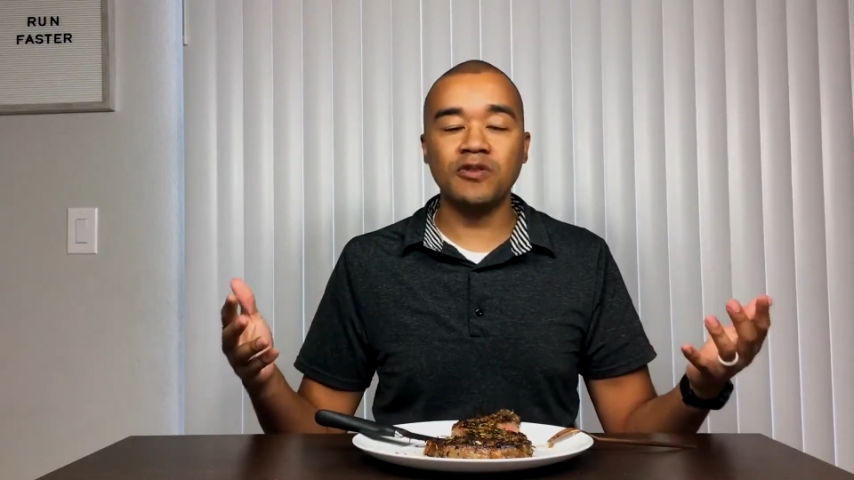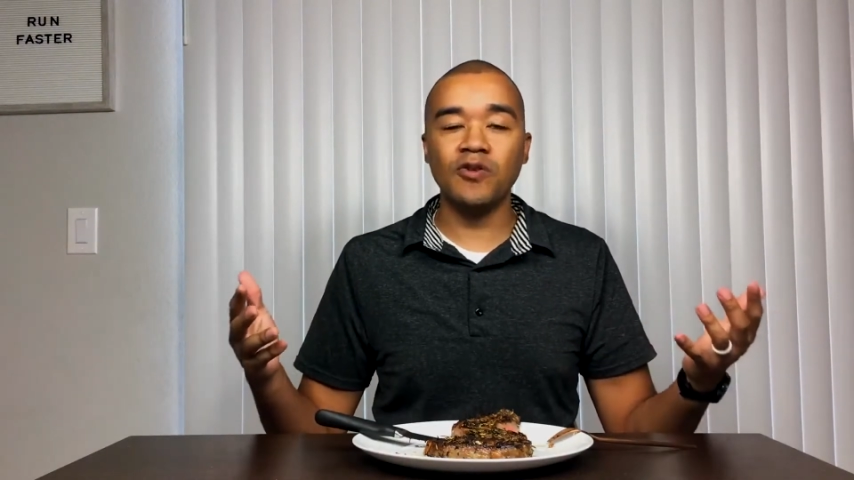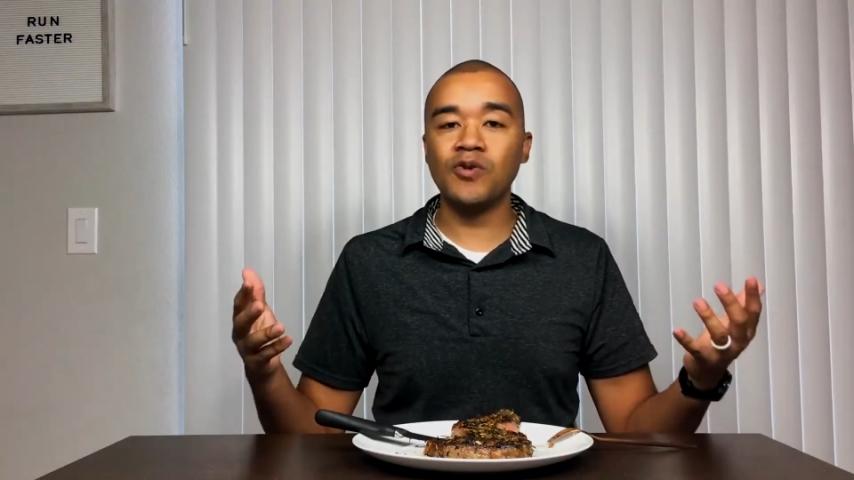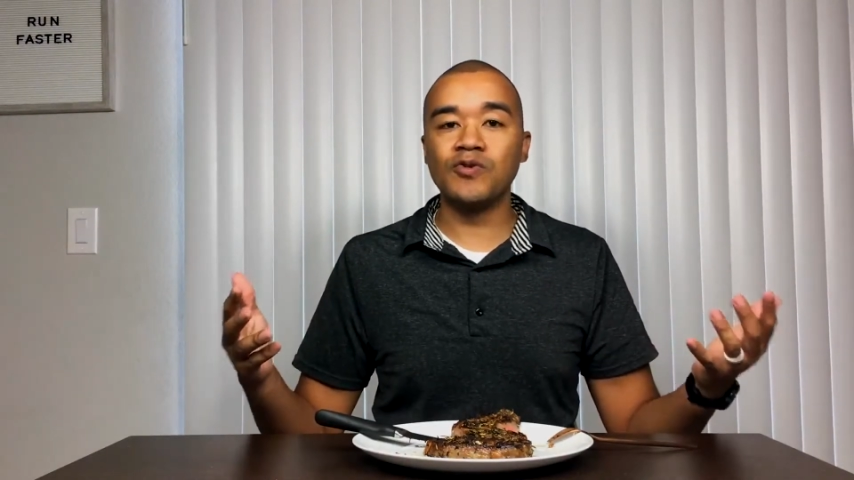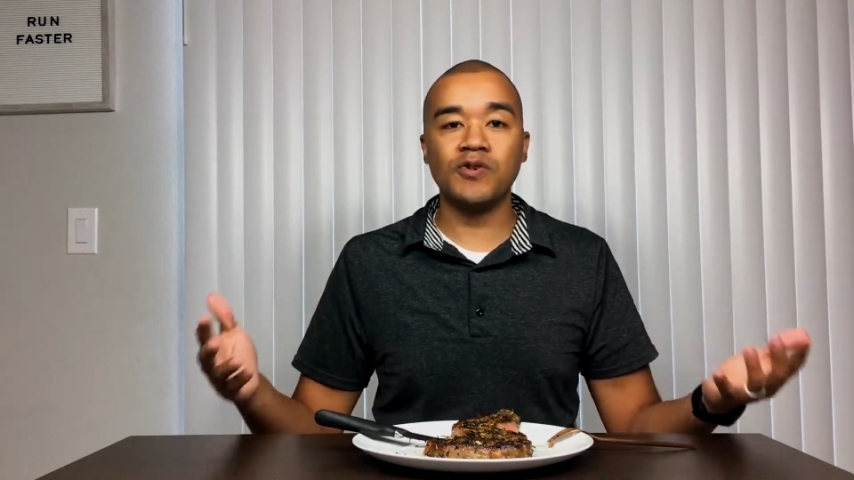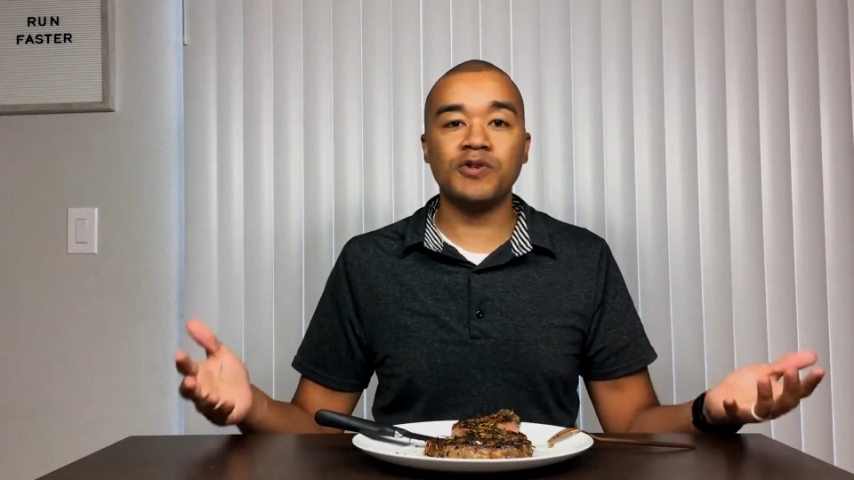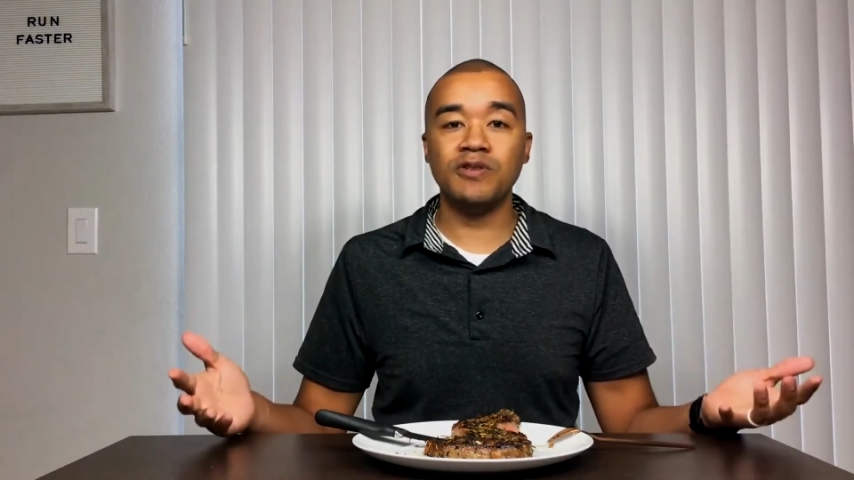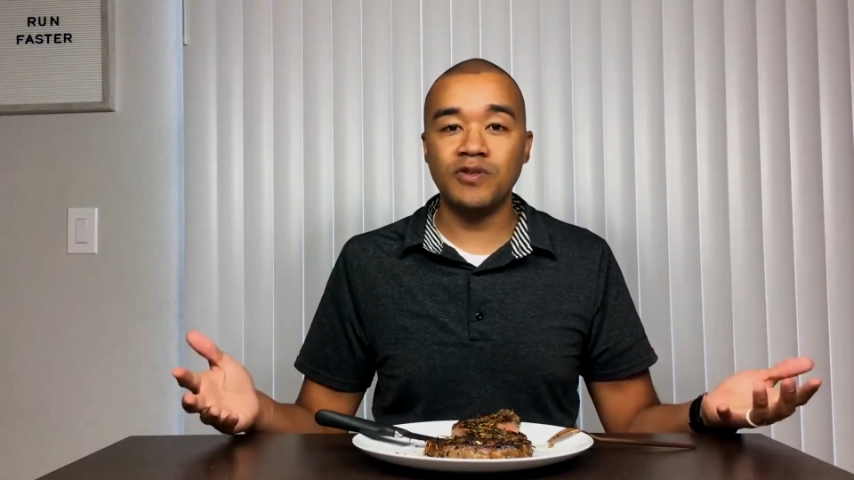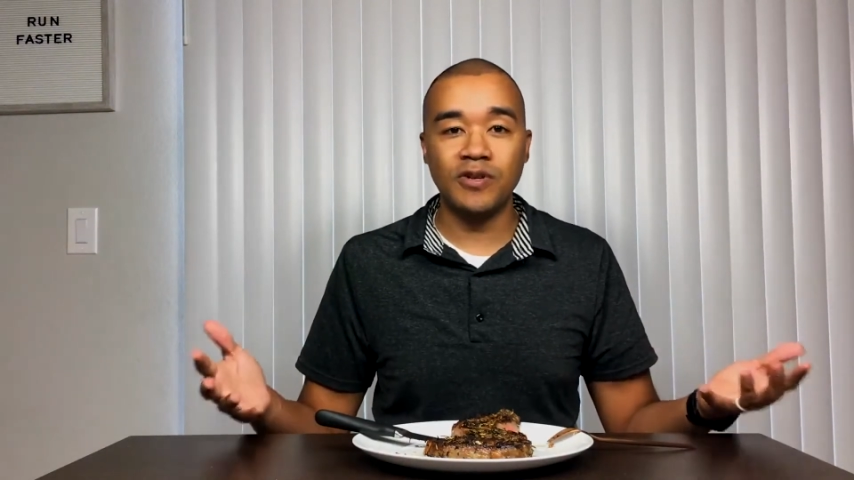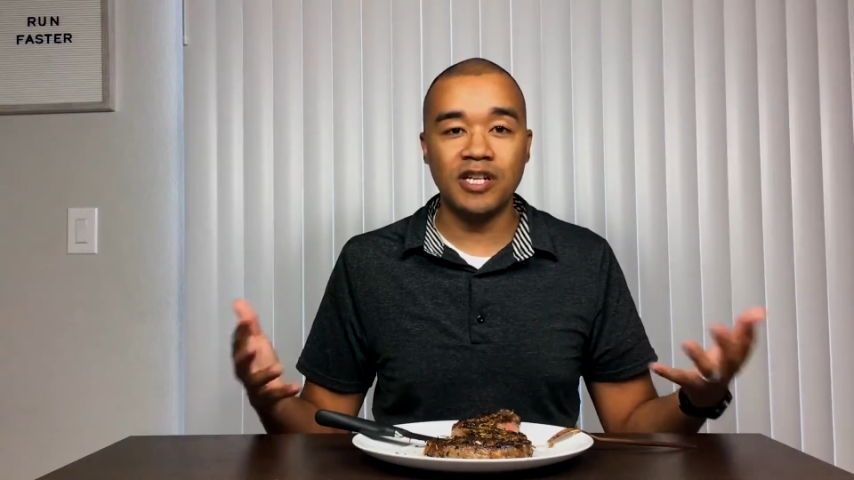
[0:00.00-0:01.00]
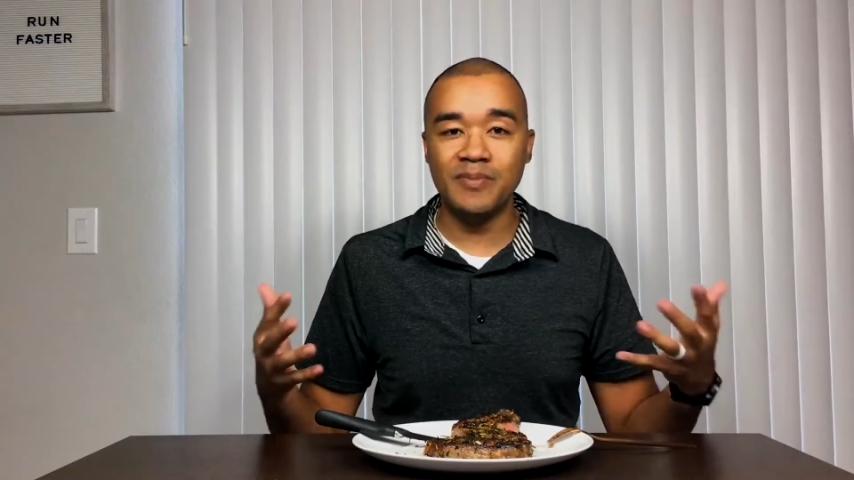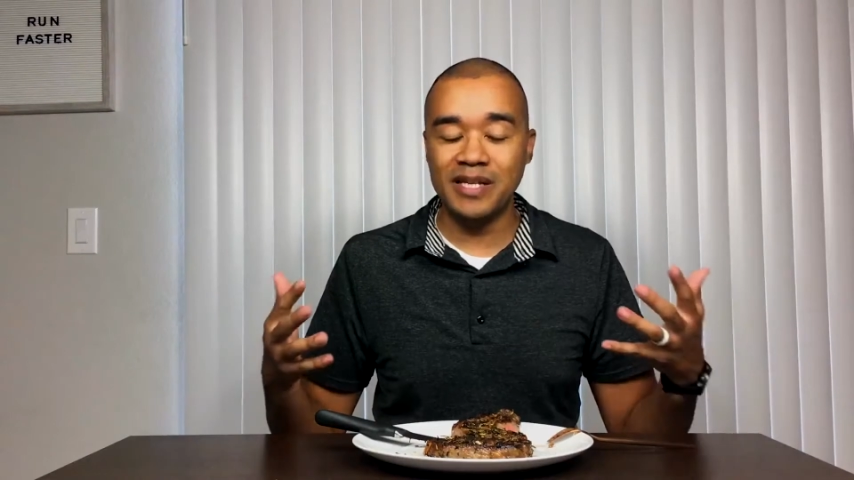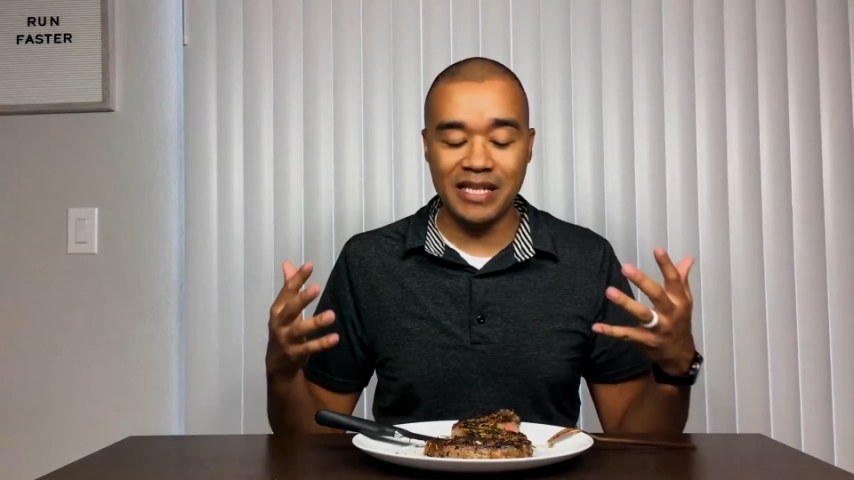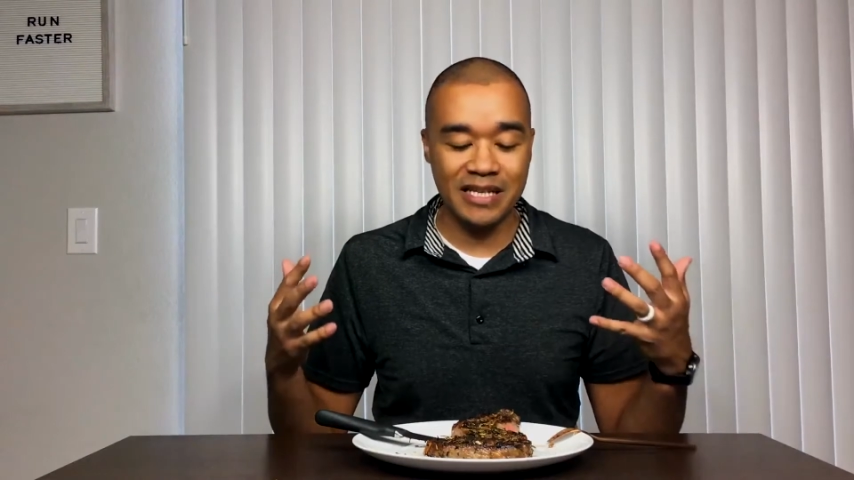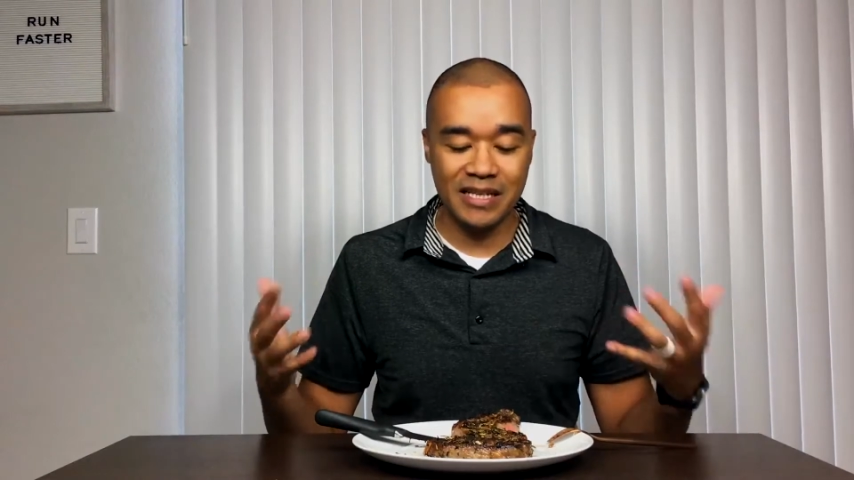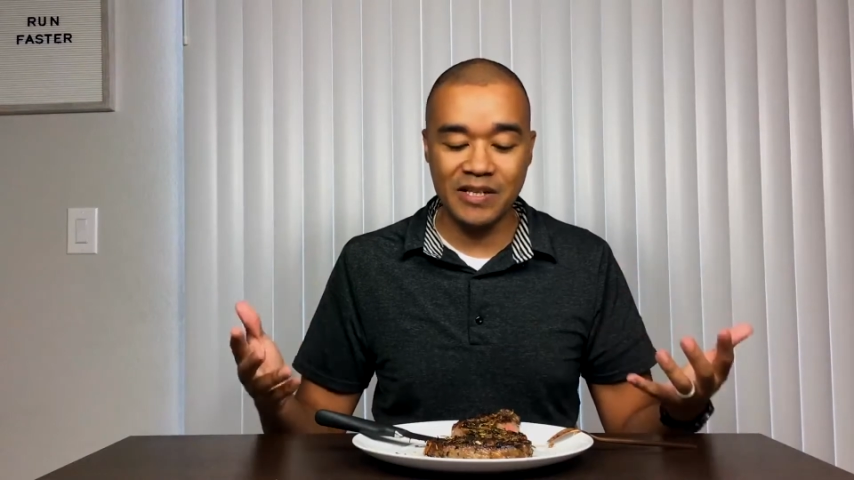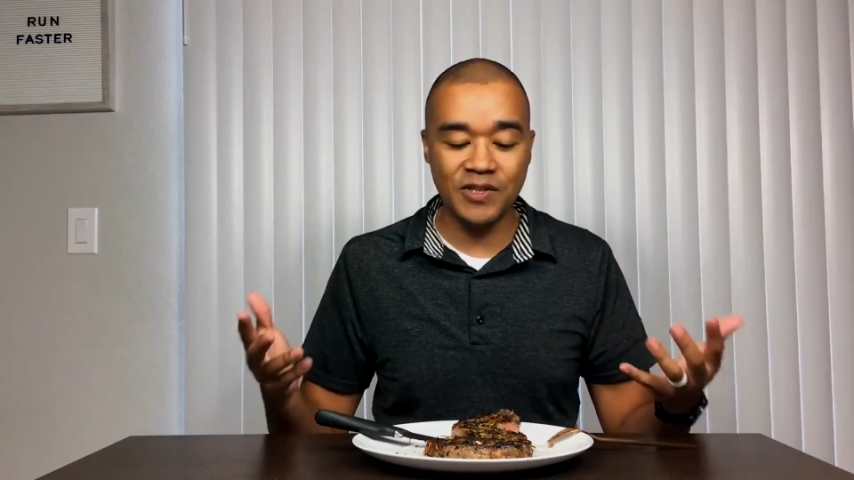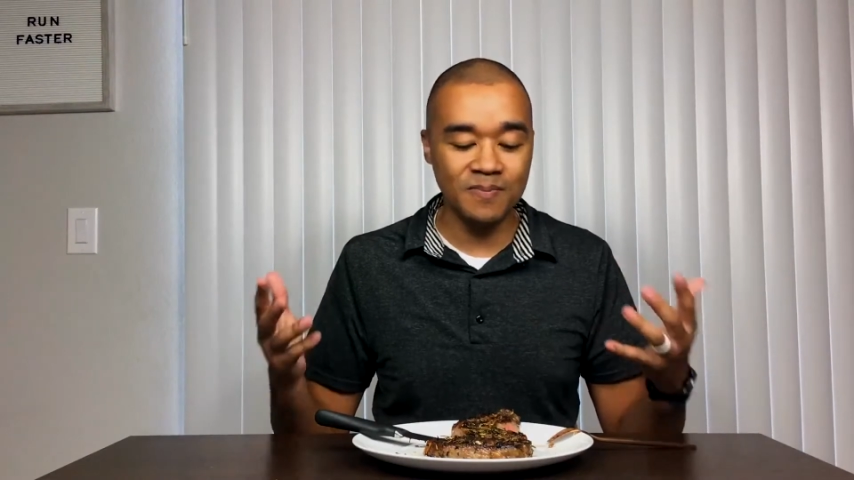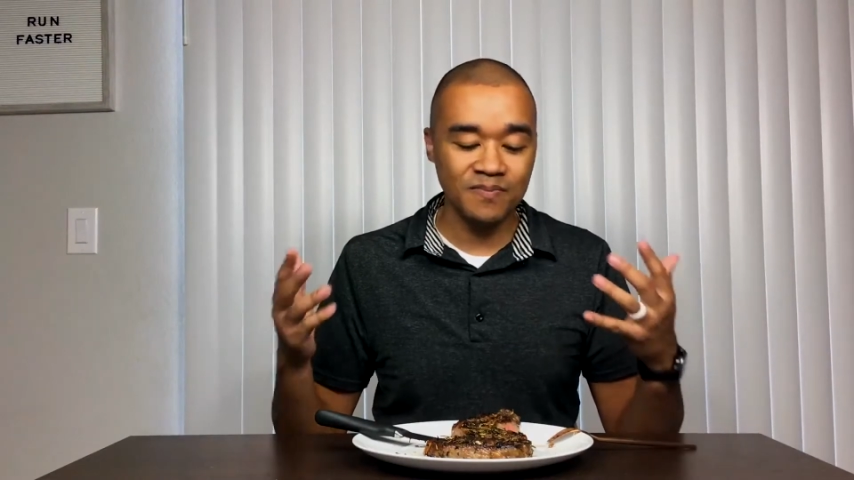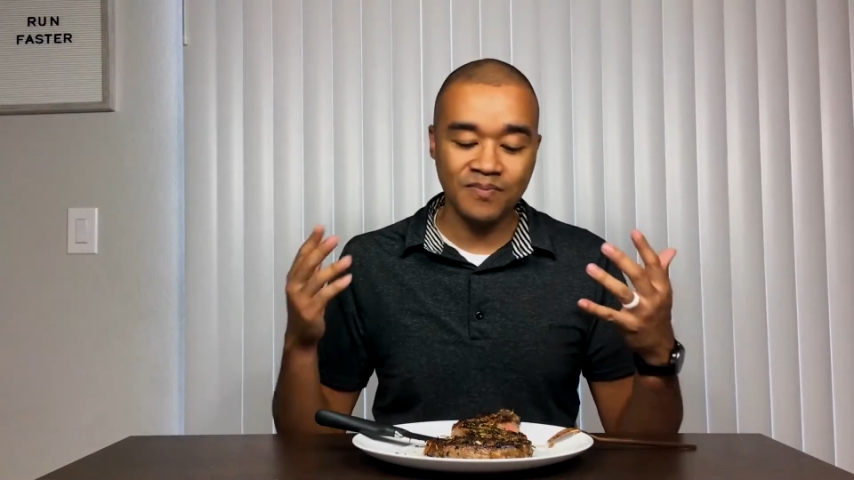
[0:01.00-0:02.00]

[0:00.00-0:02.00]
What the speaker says: local grocery store. I mean, it is